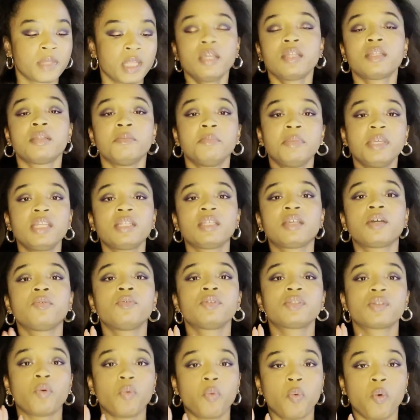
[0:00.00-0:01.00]
The media
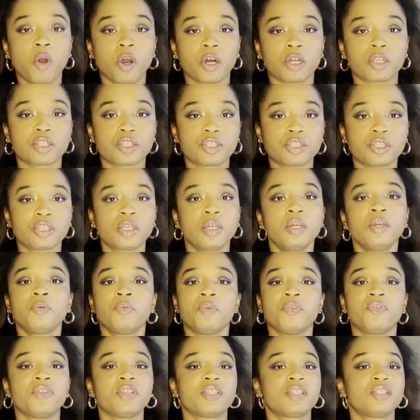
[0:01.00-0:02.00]
was awash
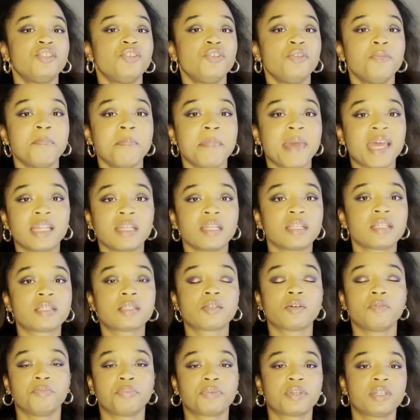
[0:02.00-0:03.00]
with this new menace
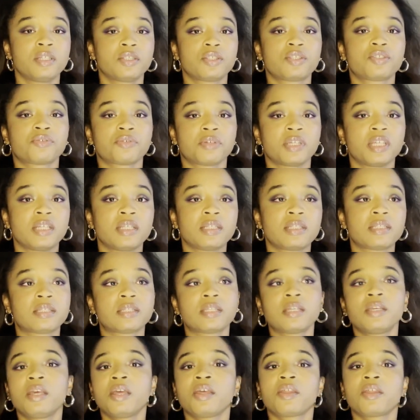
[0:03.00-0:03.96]
on Britain's streets,